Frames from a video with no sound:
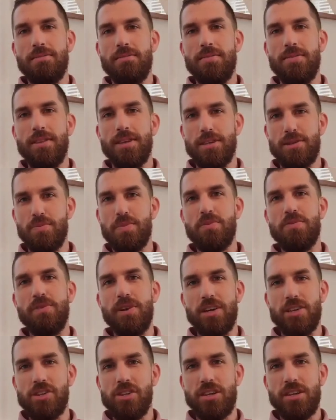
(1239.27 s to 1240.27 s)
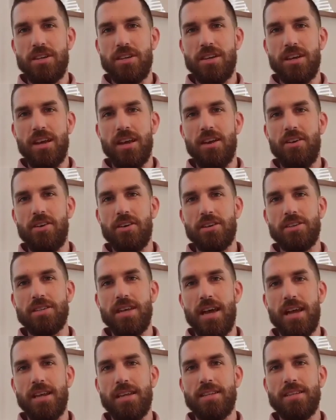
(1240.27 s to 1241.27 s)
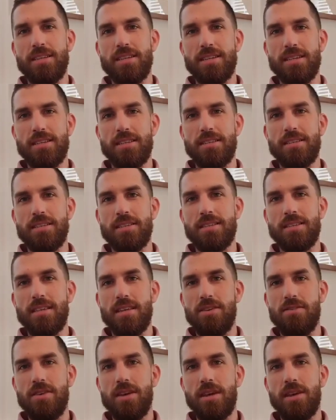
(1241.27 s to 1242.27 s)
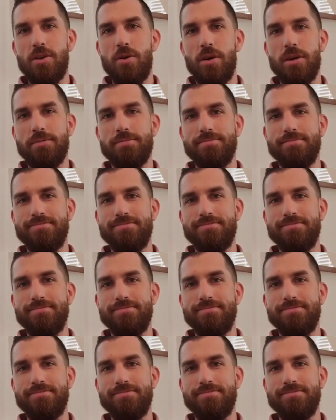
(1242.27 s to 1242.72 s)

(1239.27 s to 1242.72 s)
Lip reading: this profession and are excited to see you get going.